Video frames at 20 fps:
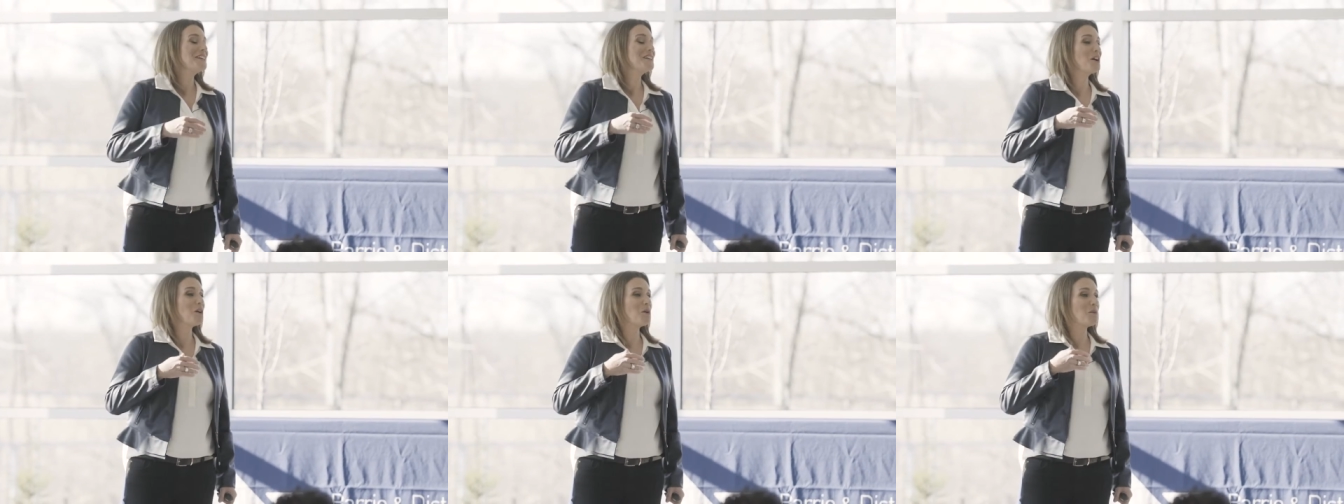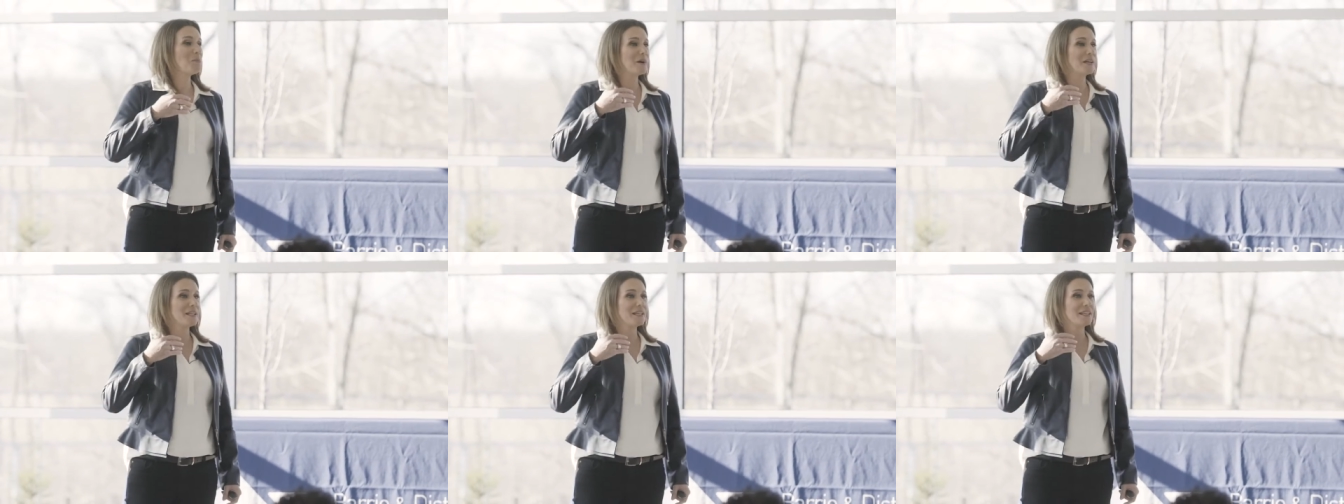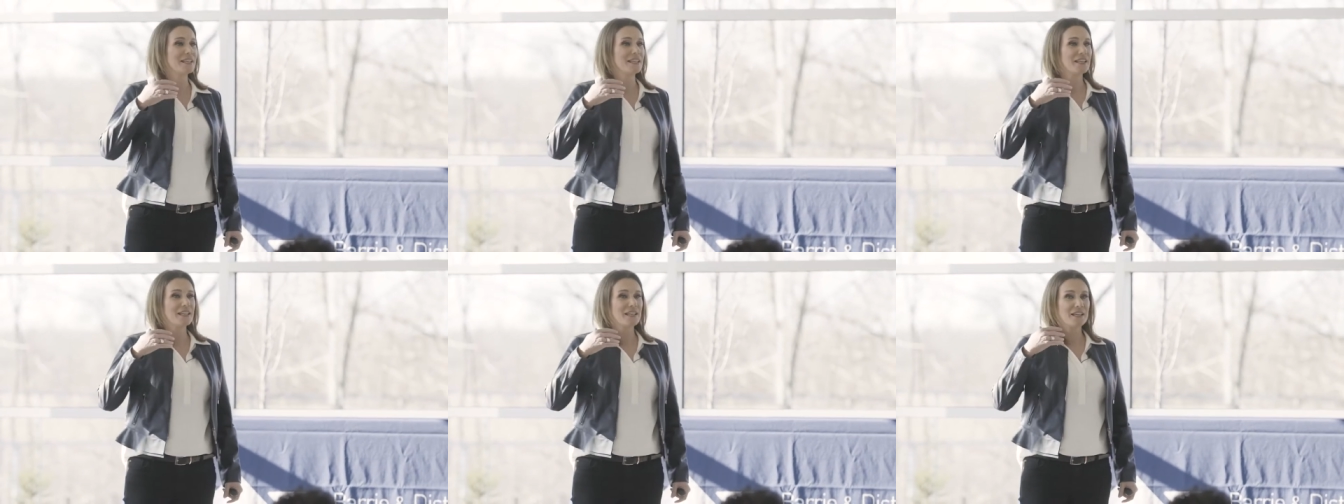You know,
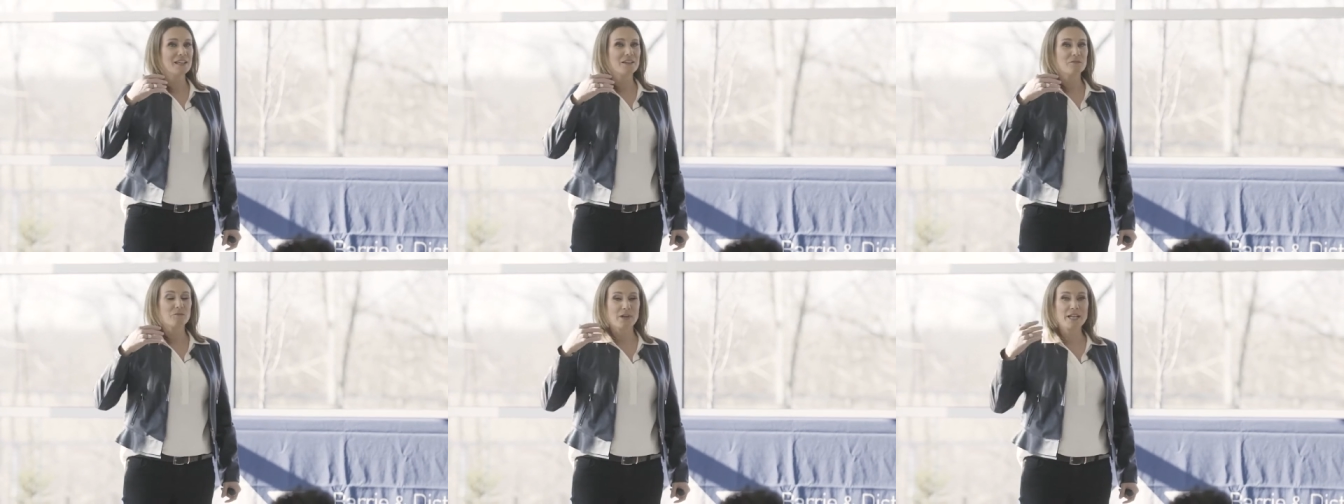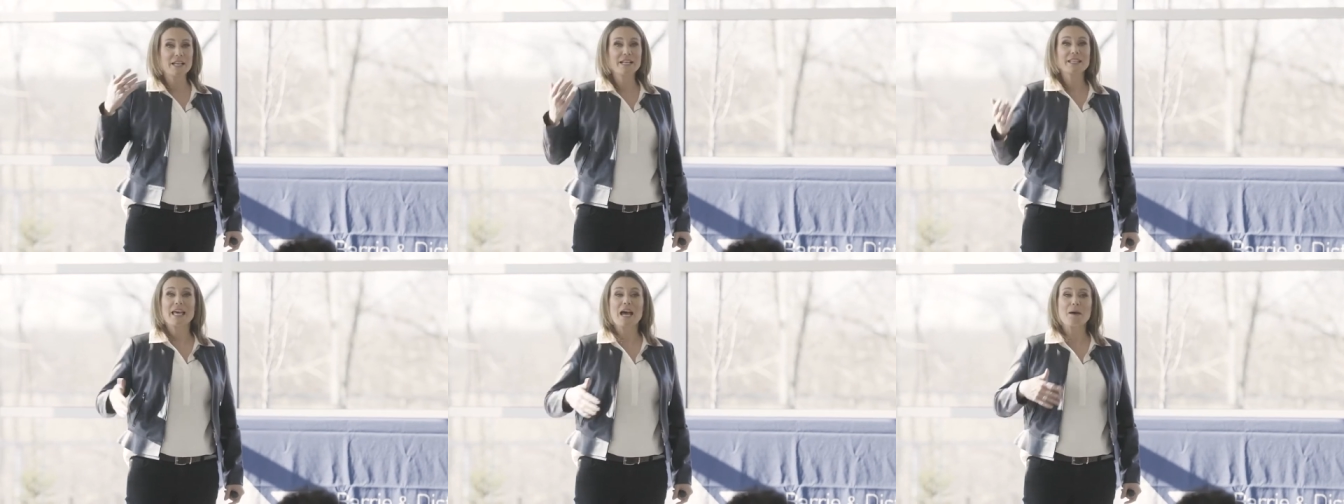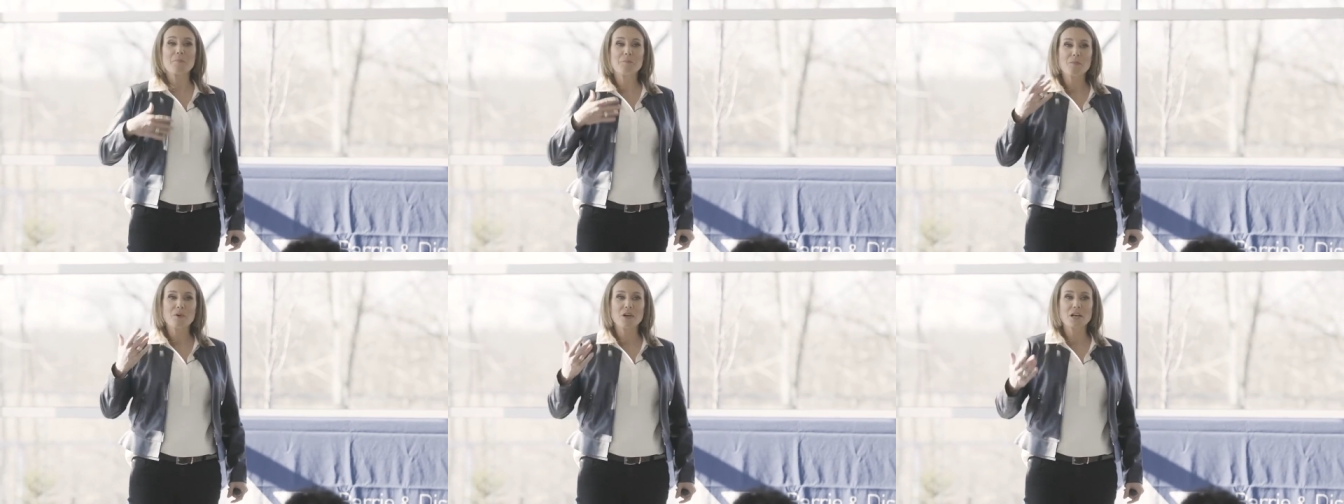but reading
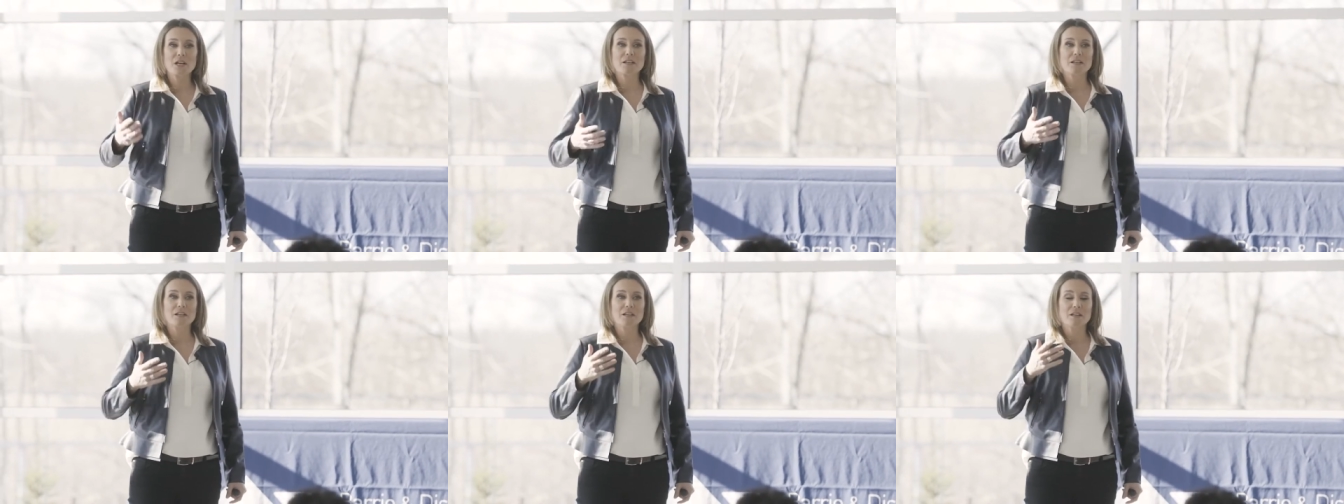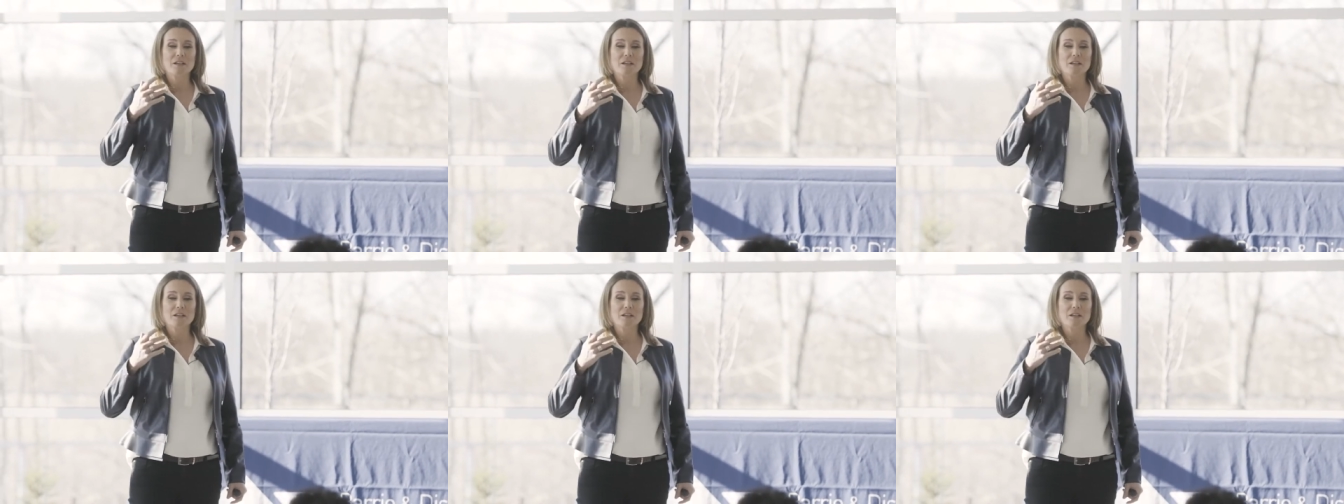that book